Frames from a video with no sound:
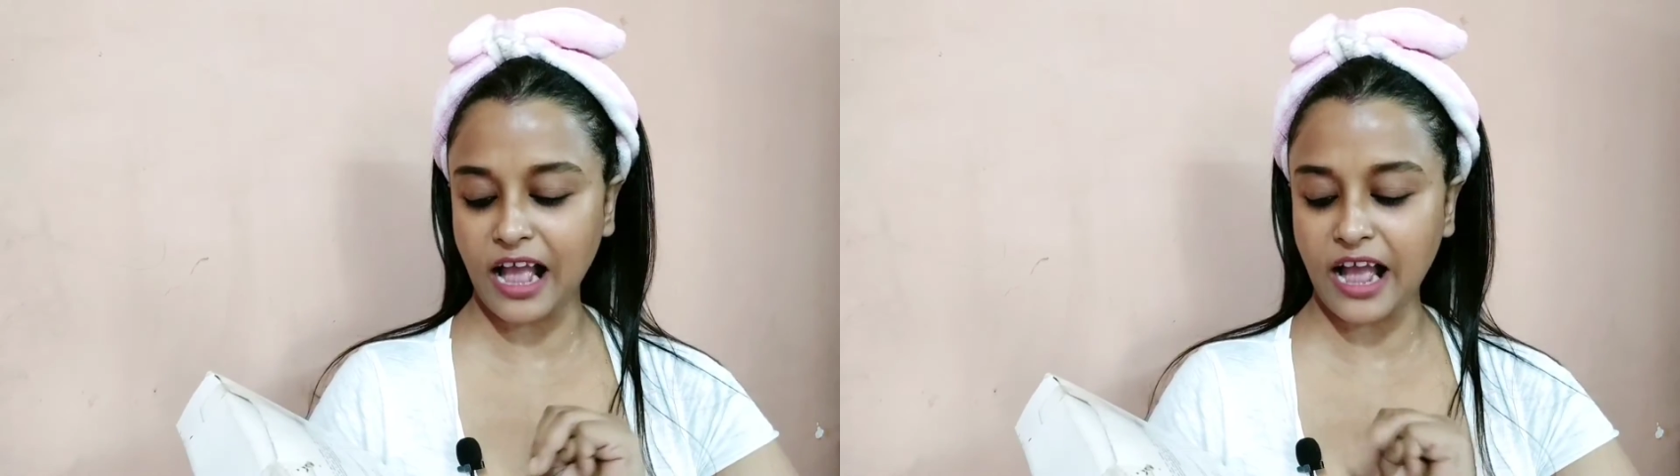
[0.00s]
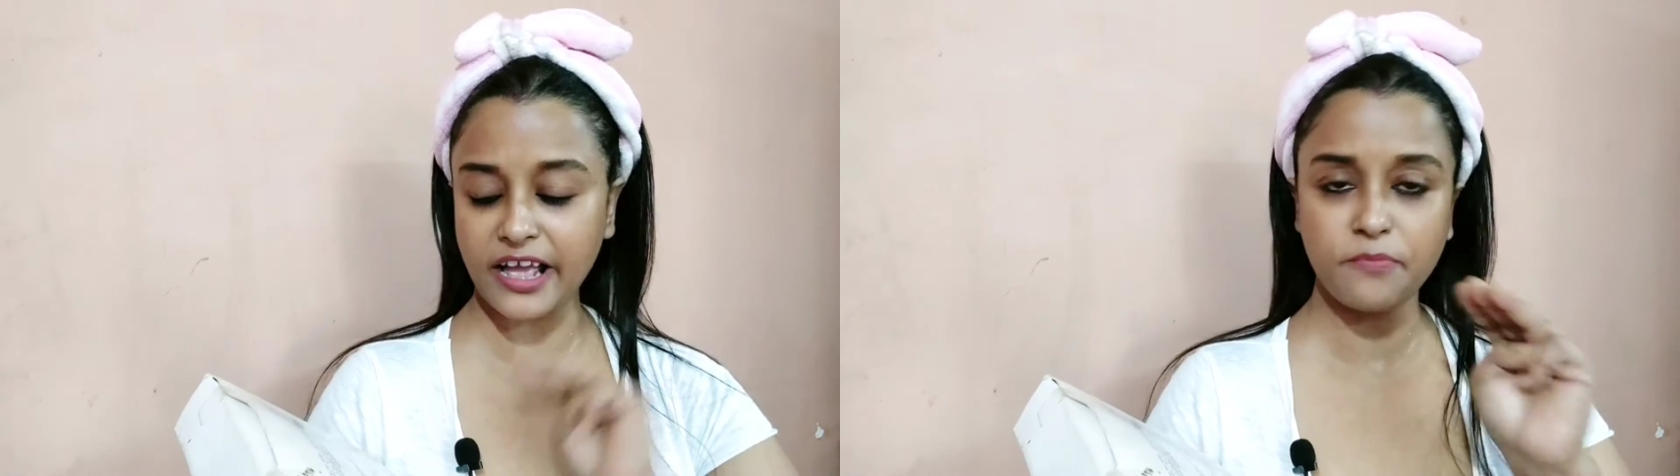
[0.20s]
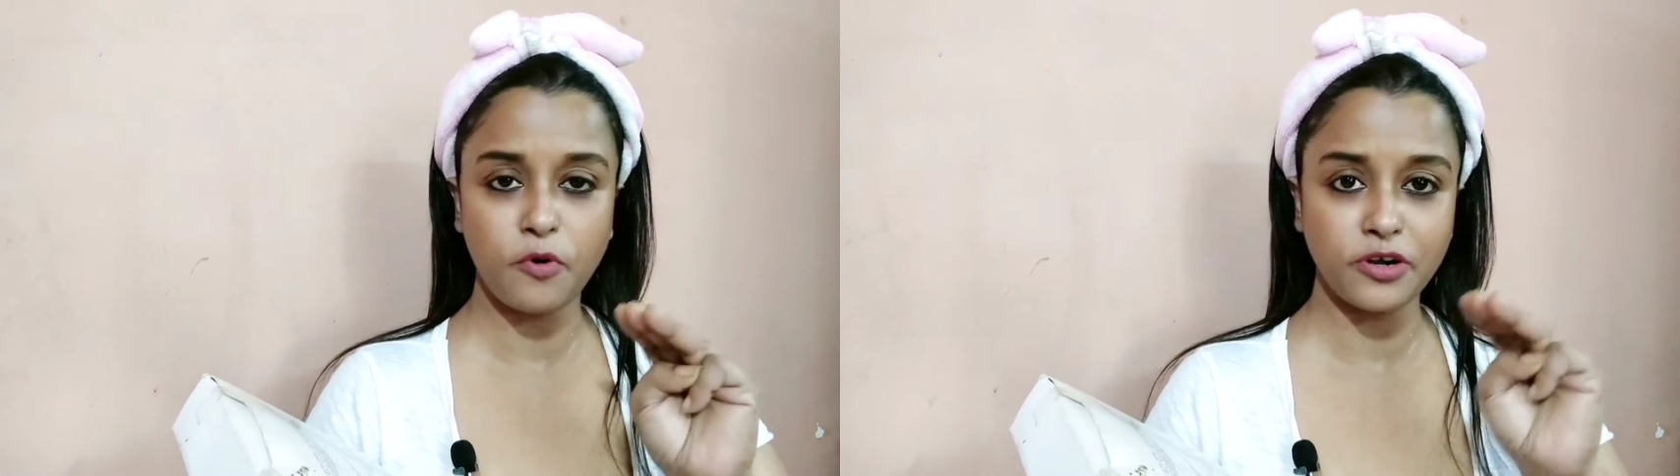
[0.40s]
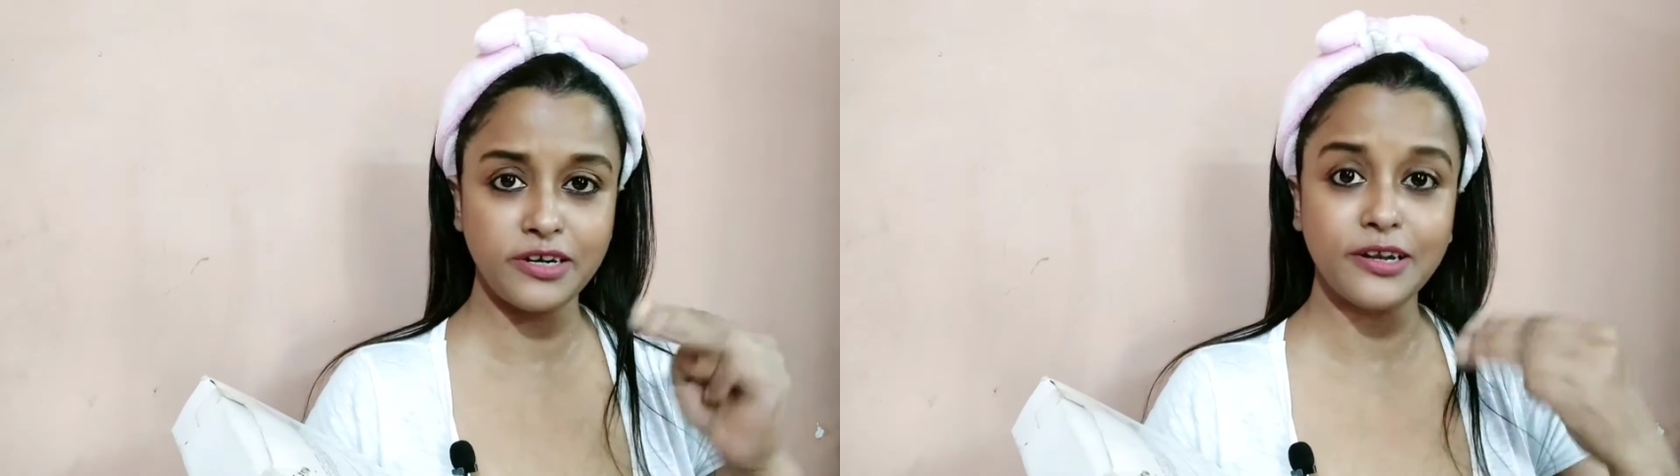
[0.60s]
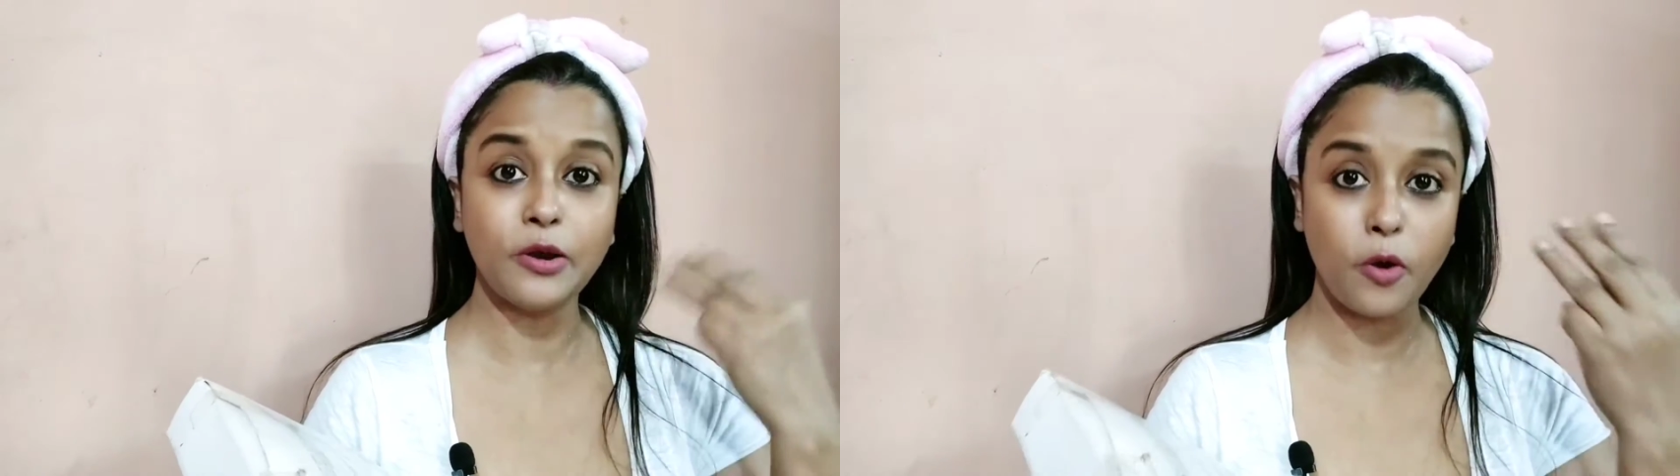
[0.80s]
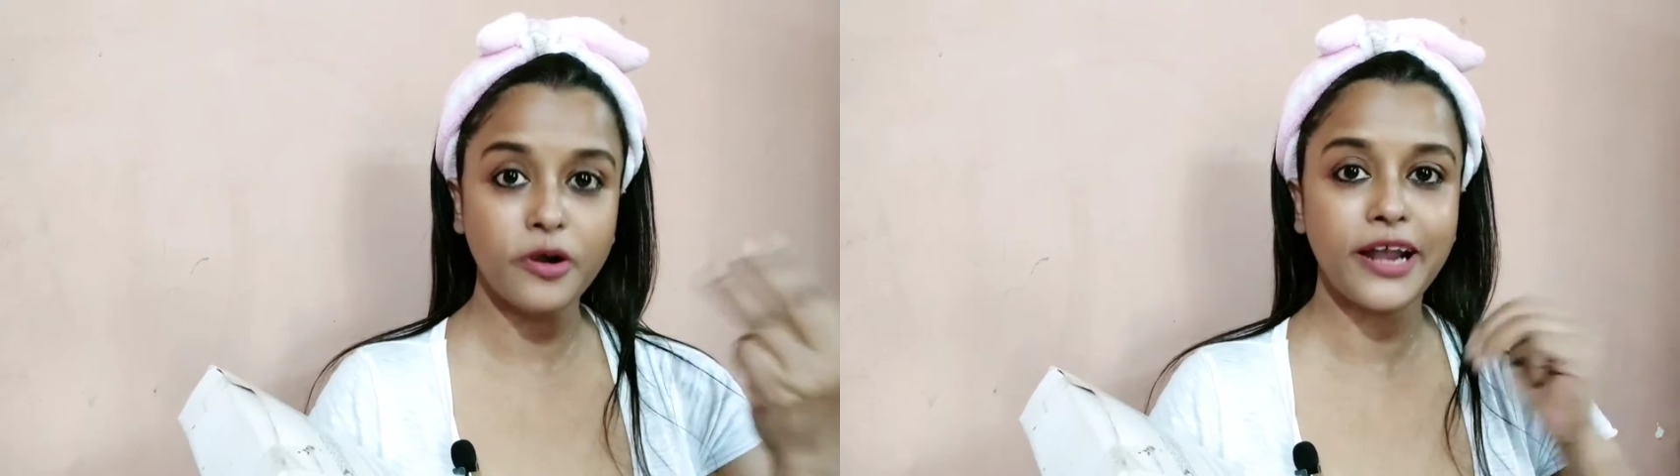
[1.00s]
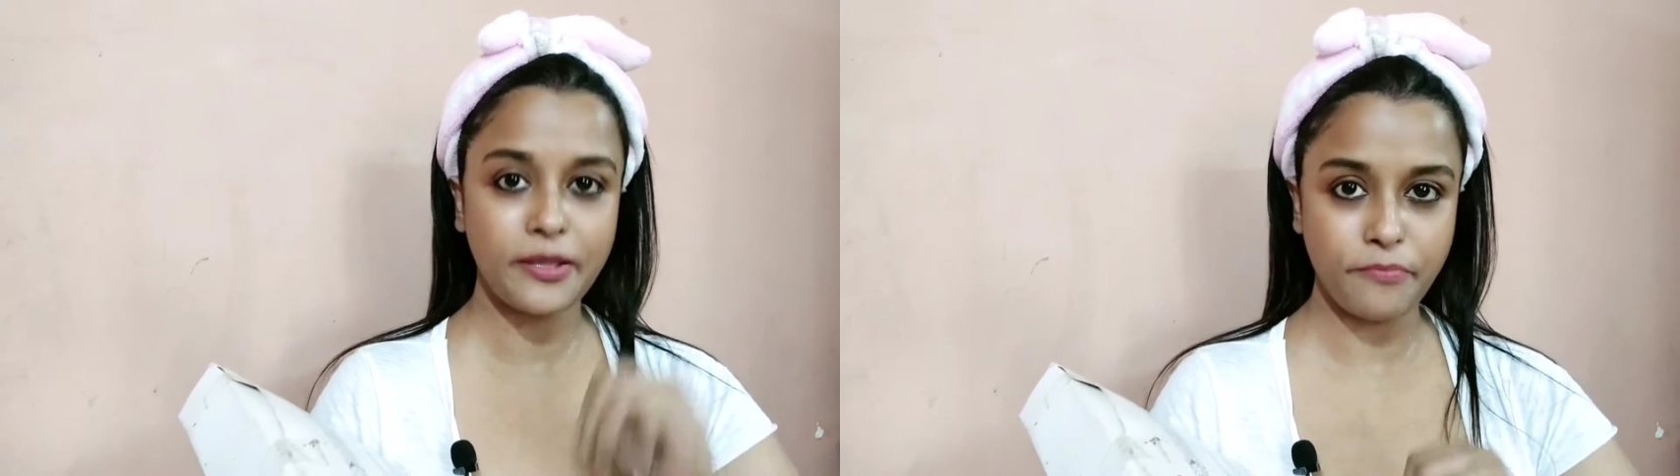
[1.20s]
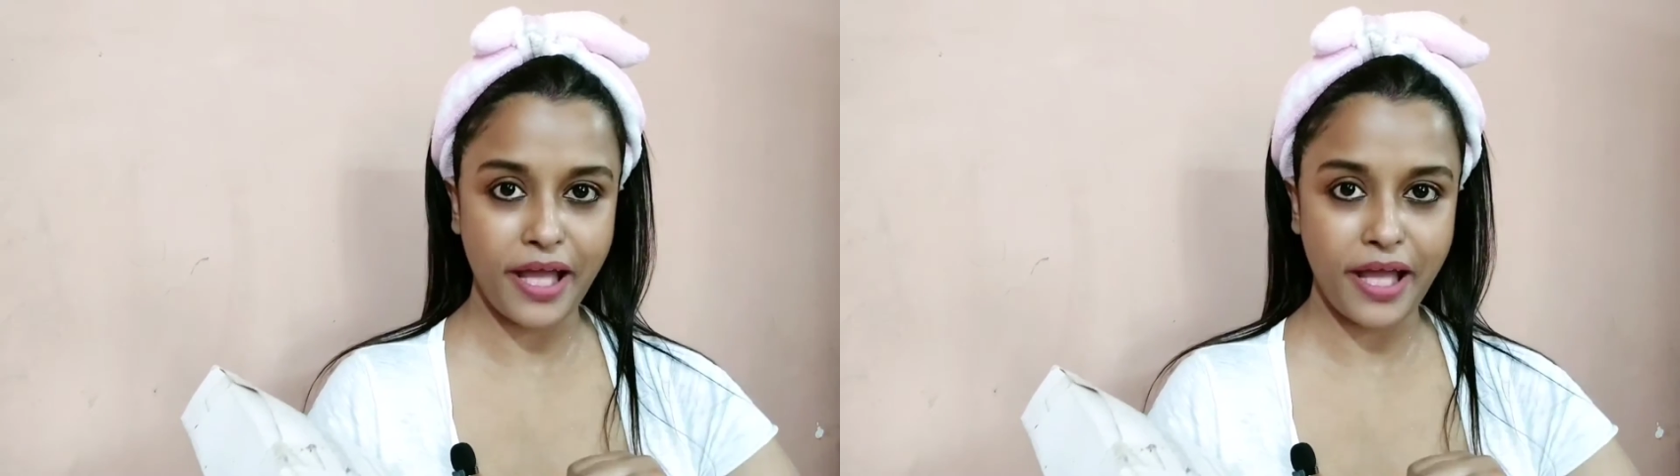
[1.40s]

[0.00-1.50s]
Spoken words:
I have bought it a long time